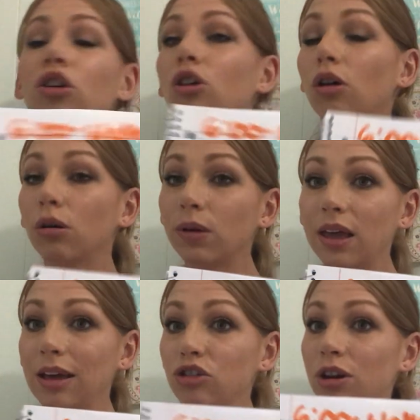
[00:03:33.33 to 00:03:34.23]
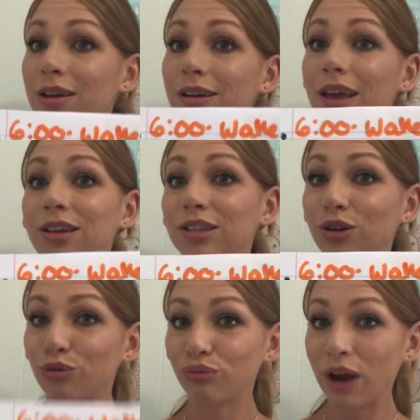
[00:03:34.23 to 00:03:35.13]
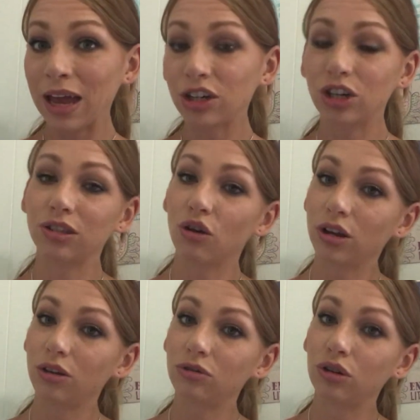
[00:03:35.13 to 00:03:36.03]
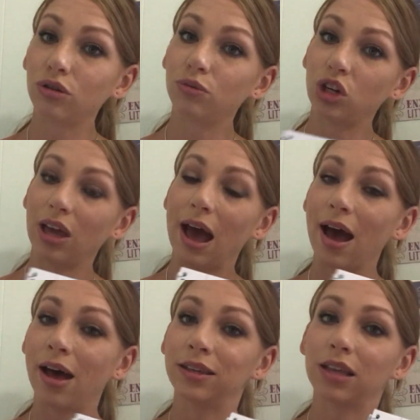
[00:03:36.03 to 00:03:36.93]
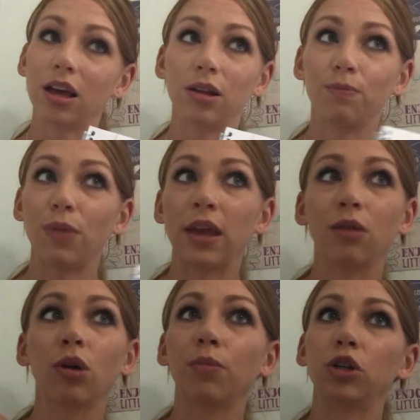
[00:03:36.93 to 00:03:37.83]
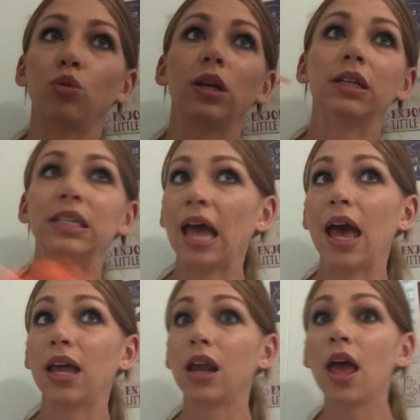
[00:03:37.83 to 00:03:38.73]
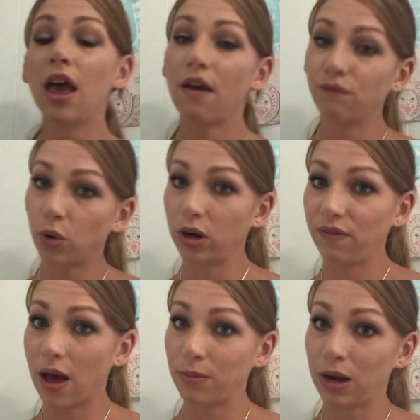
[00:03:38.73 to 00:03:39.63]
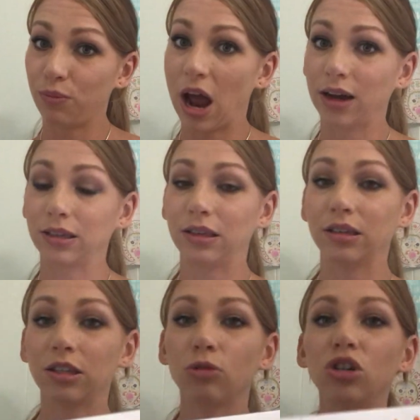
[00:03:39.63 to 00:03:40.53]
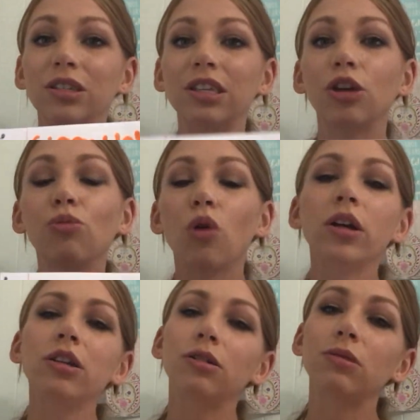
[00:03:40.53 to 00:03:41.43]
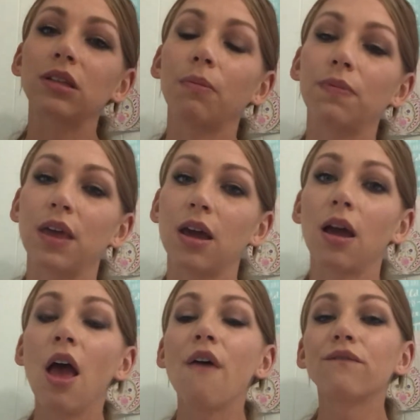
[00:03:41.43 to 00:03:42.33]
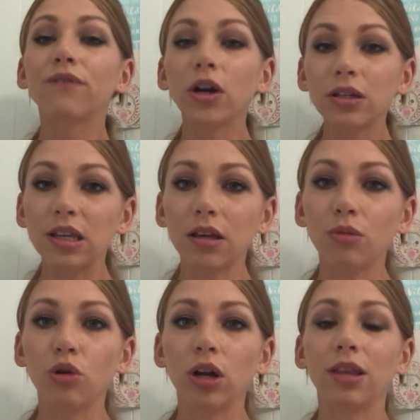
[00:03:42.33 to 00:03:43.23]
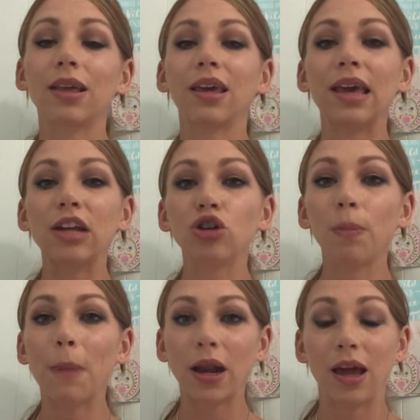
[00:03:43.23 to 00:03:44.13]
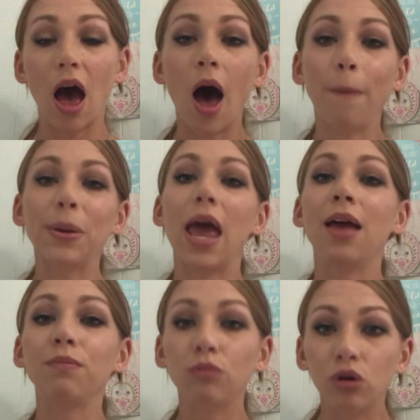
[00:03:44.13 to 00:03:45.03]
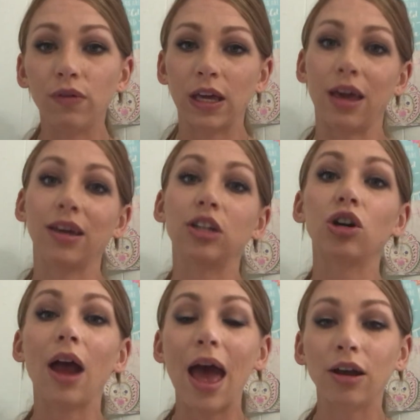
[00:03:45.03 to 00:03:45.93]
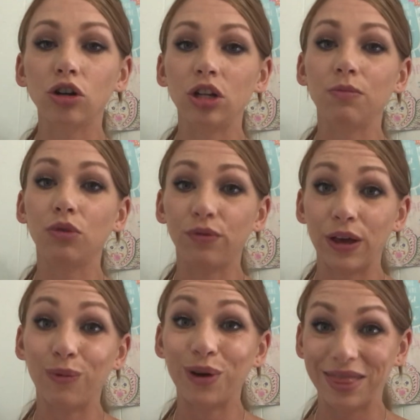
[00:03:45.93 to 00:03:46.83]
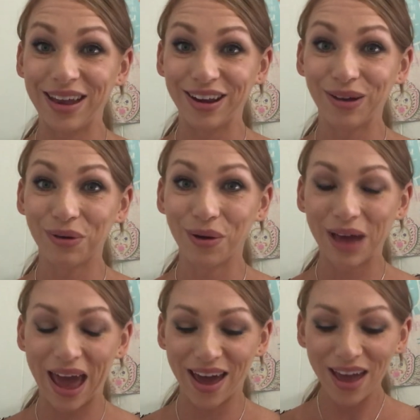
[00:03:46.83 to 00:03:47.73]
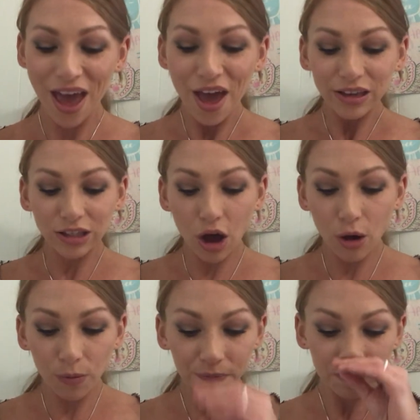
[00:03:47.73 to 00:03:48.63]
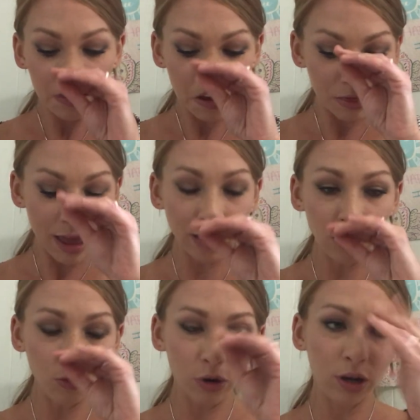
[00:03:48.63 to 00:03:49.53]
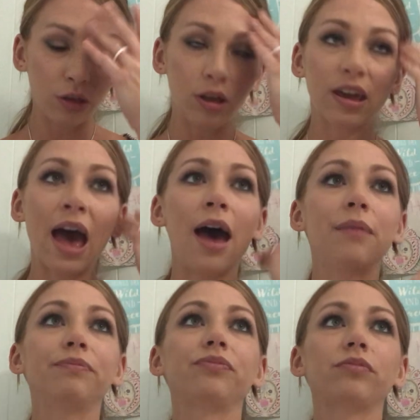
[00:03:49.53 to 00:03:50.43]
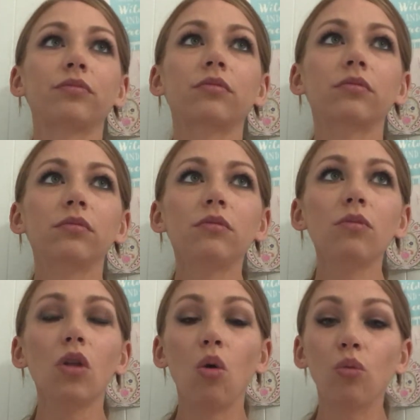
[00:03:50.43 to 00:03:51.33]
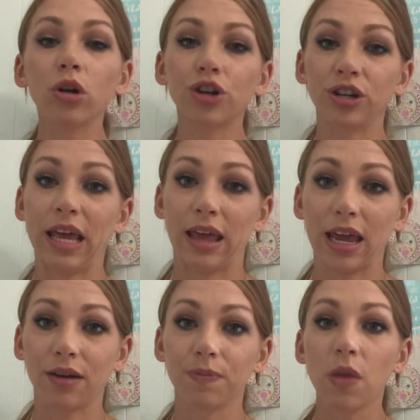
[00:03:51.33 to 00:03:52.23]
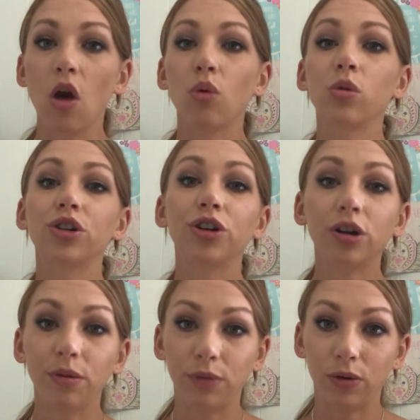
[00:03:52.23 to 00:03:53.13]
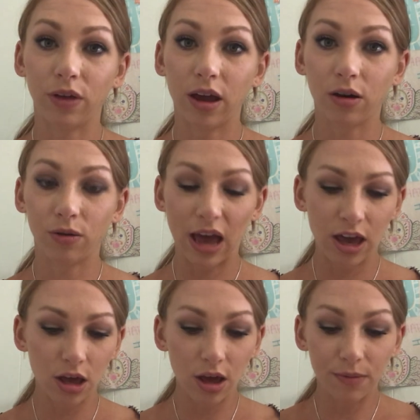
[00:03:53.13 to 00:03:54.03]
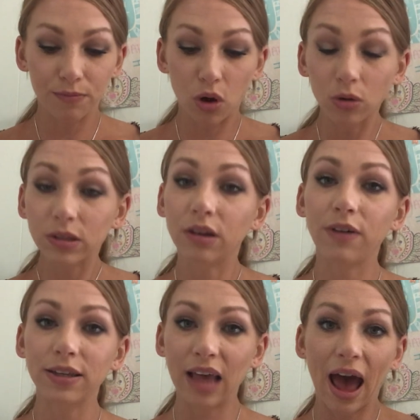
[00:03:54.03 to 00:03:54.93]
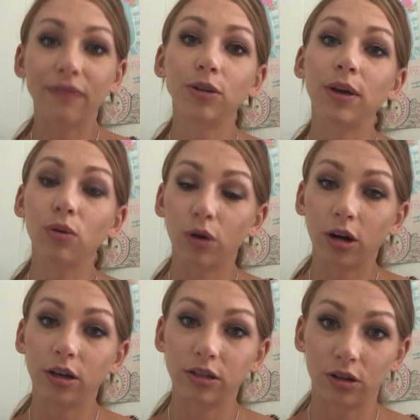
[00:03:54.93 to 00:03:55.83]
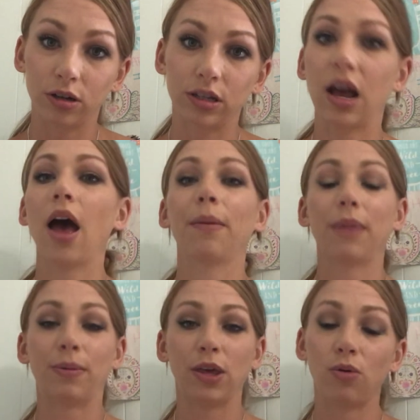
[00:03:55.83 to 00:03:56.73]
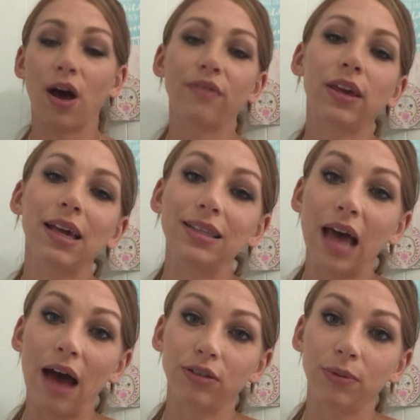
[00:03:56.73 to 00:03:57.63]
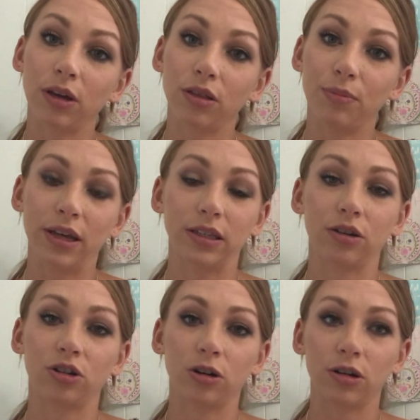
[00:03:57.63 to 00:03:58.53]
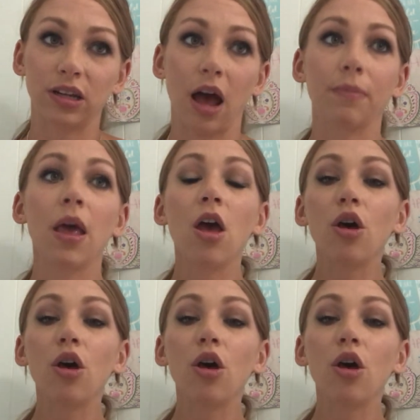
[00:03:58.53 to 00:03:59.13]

Yoga with Adrienne is great. She's on YouTube. She has anywhere between 10 and 45-minute practices. So just, you want to do something first thing in the morning that gets your body up and moving and get your energy moving within you, okay? So then you want to look at what's your day like? What's your commute like, okay? Most of us have to be at work at a certain time. Maybe you have kids that have to be on the bus at a certain time.